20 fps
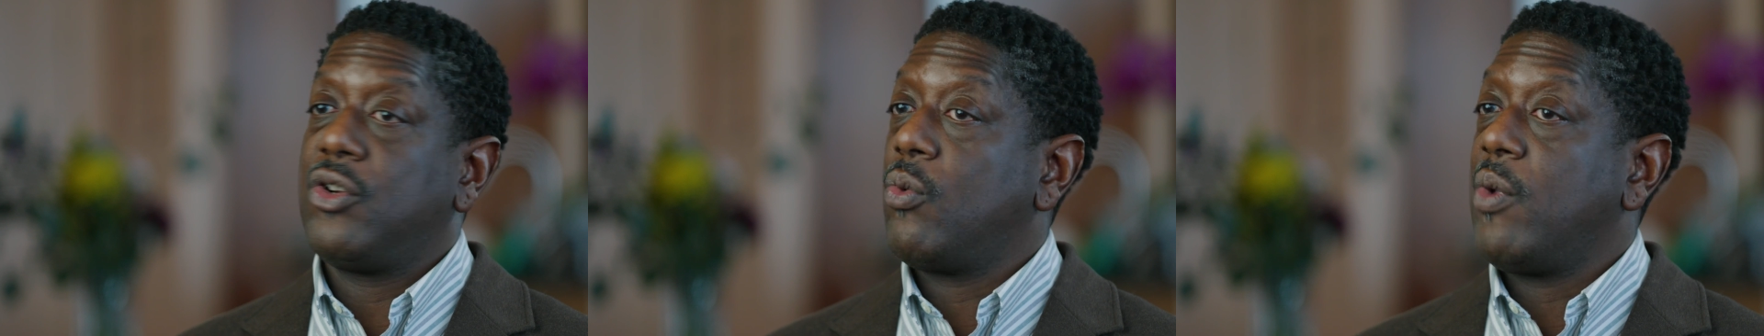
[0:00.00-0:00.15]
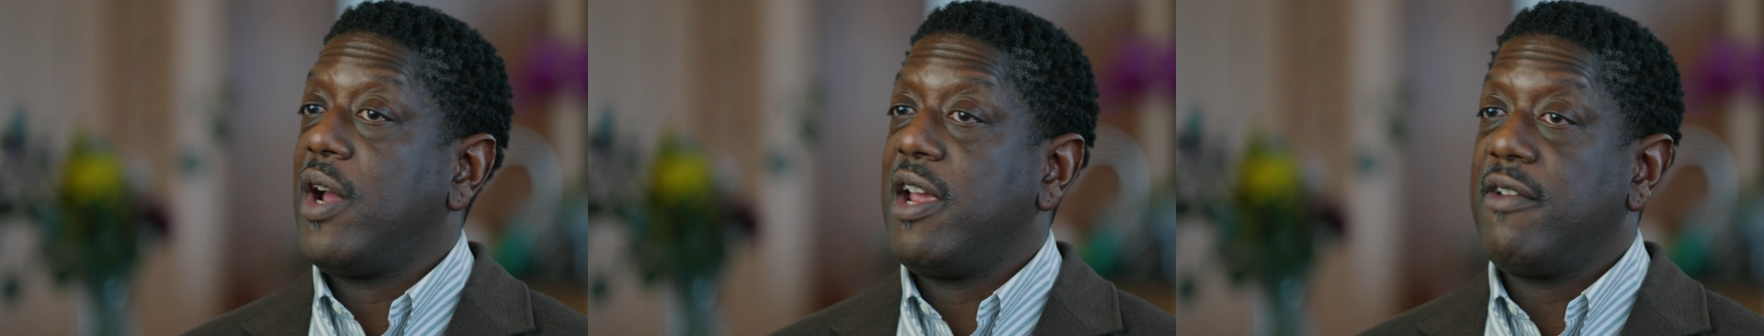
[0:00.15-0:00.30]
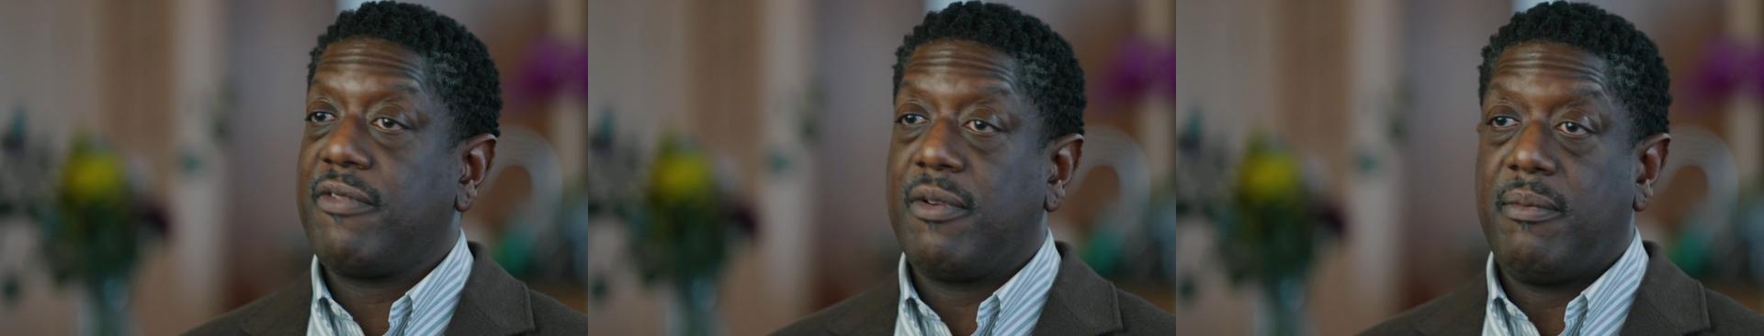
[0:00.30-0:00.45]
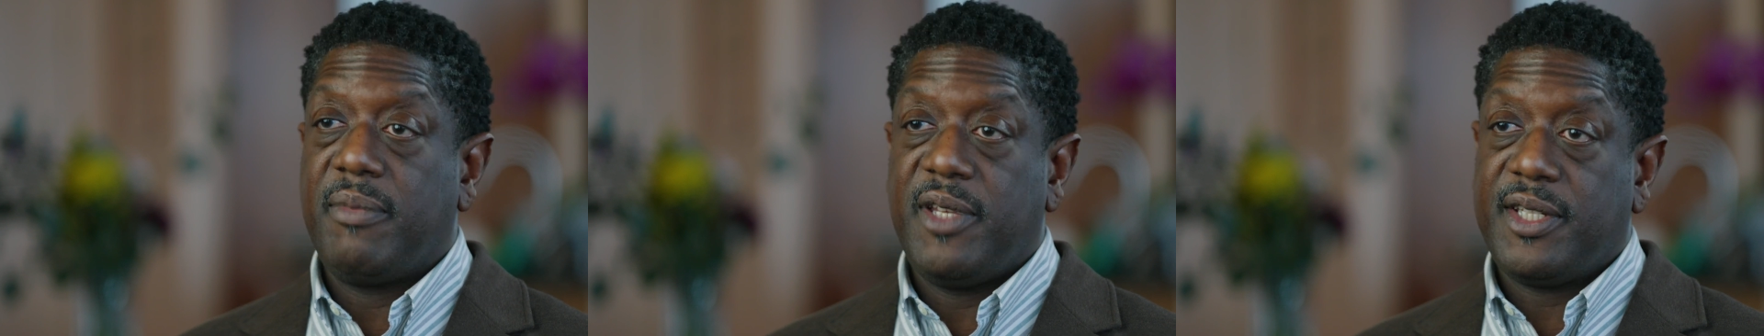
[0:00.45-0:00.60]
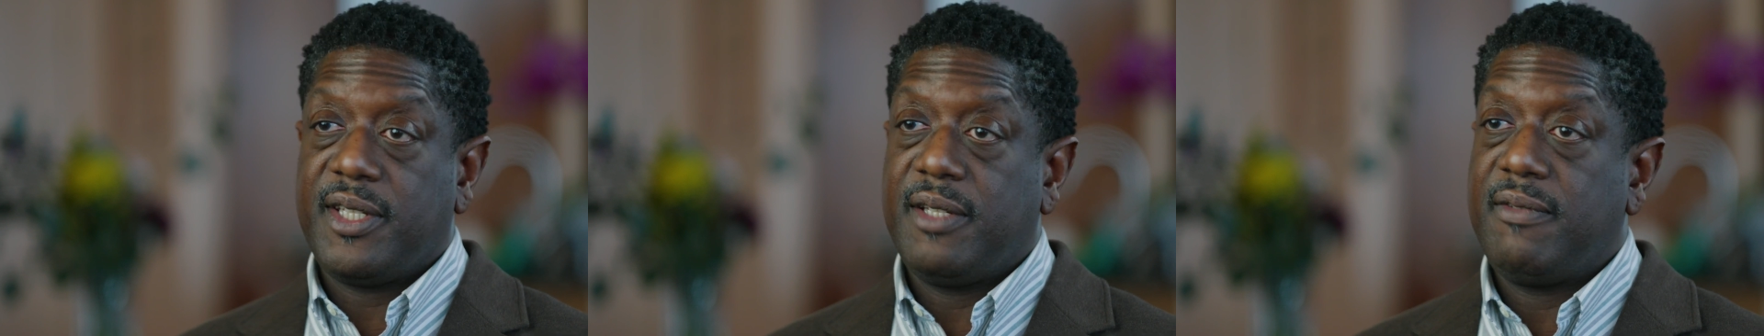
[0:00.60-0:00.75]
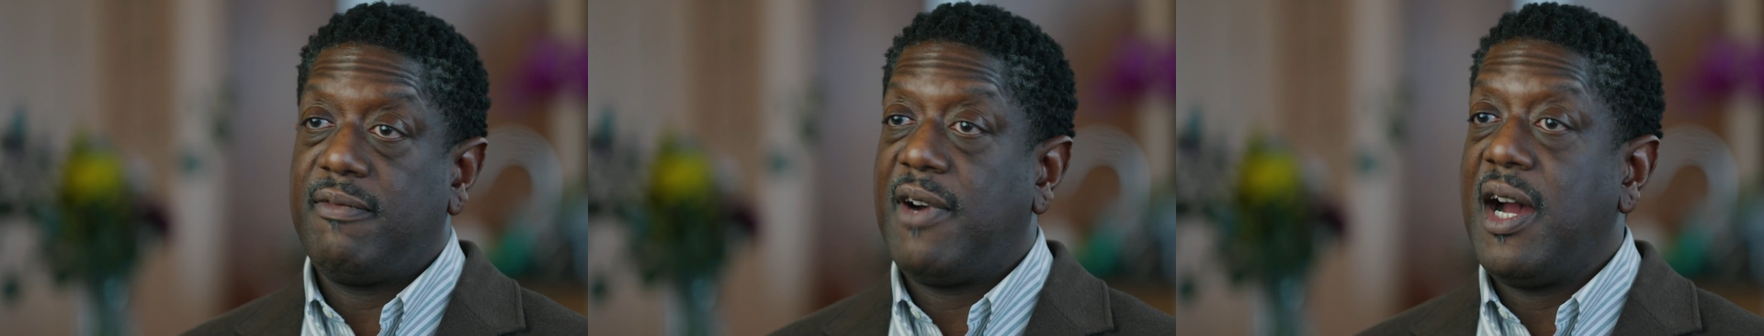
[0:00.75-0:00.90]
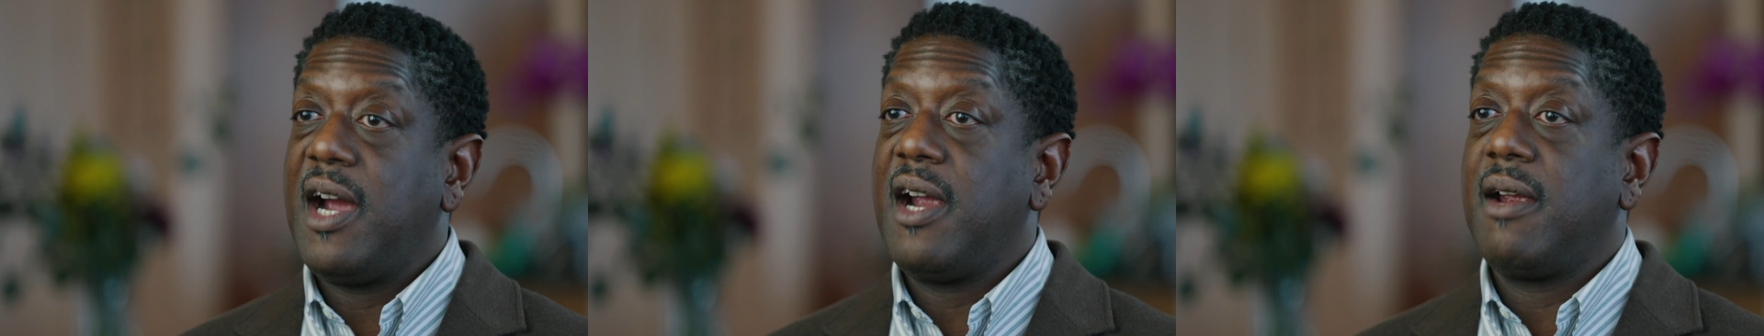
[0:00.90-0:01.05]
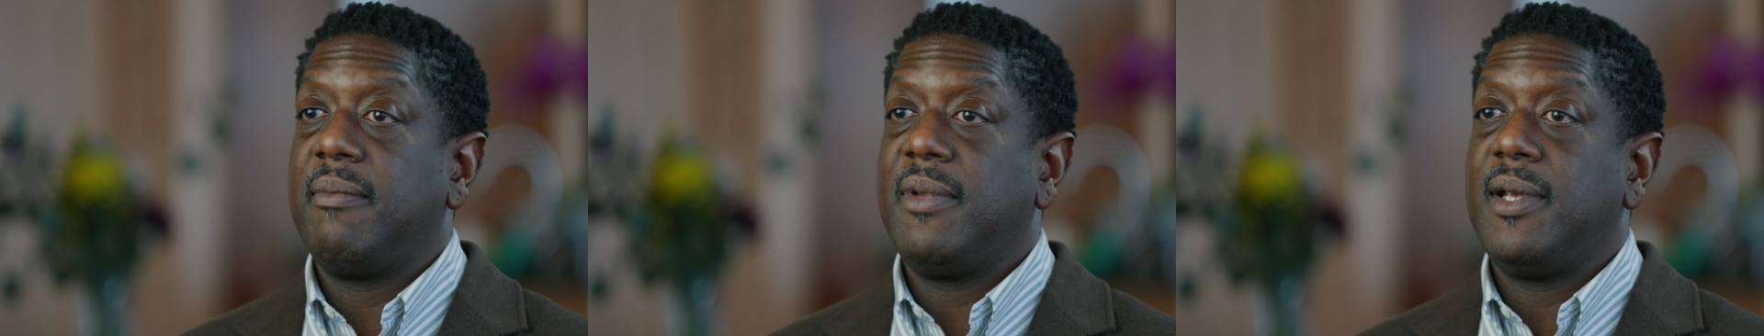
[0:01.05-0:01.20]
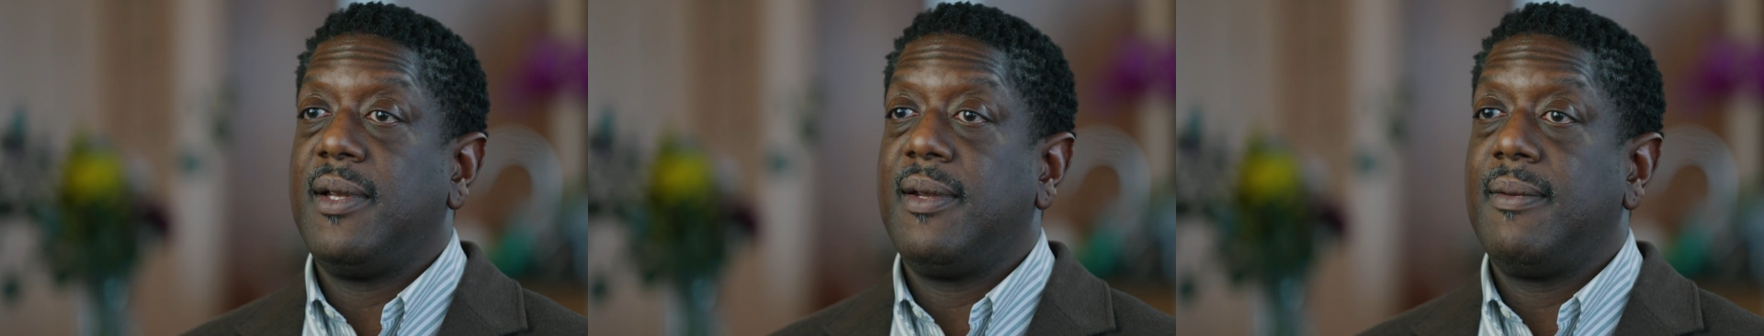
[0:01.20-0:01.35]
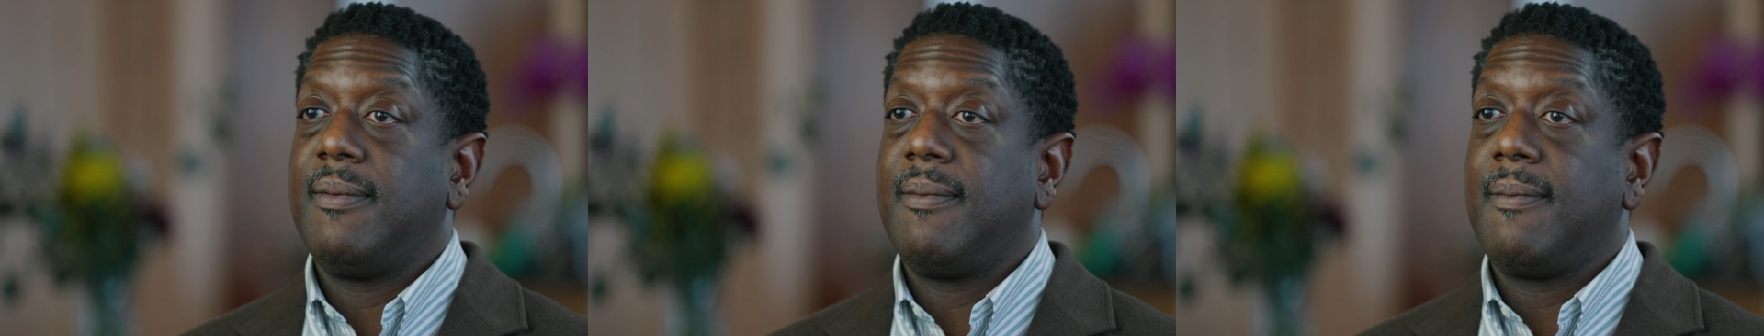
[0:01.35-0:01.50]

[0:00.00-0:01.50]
away from this environment.